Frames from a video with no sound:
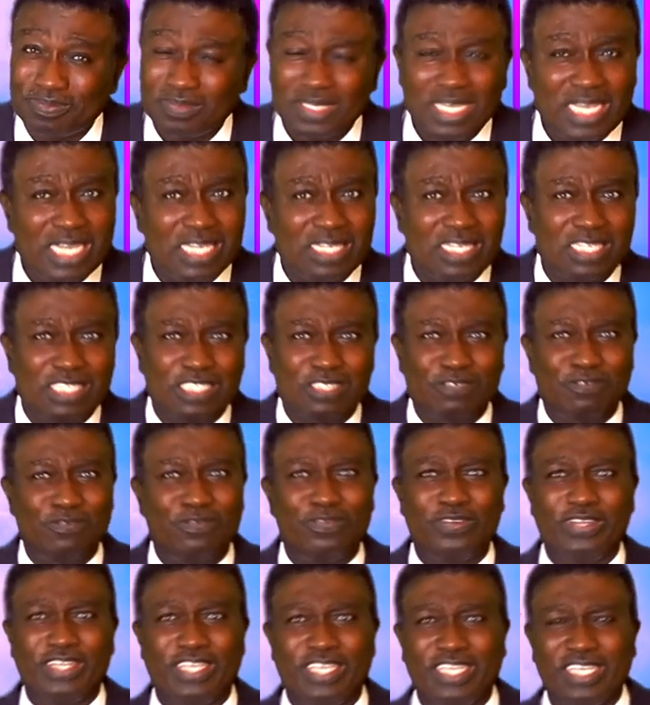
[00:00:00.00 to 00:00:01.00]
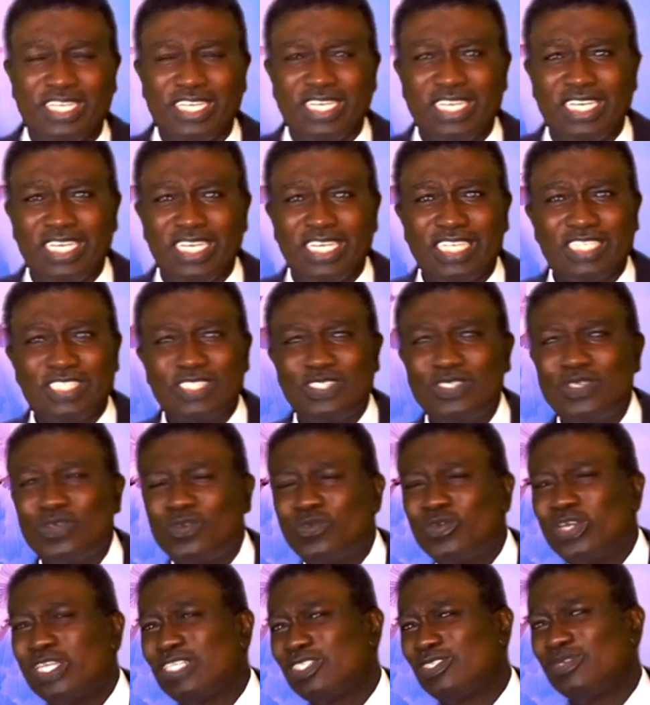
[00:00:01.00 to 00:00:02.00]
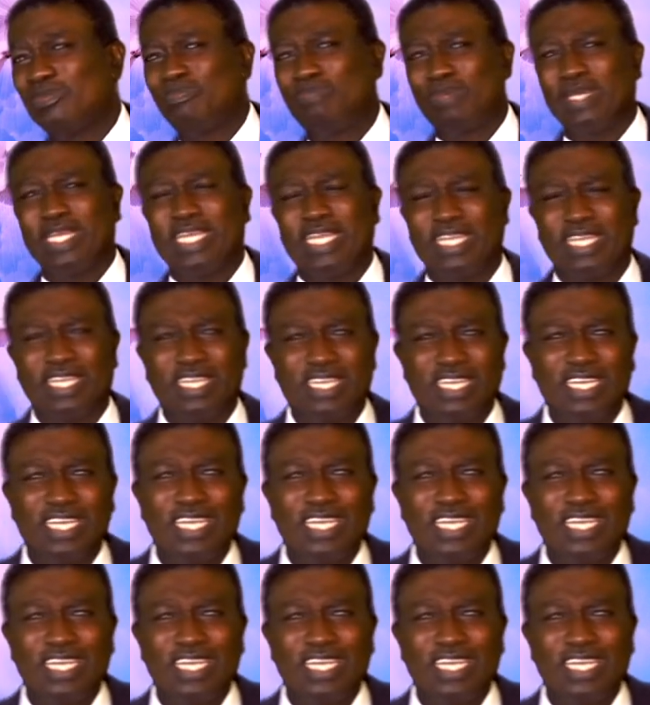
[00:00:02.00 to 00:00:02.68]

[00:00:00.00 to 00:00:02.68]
It is free. It's not what you pay.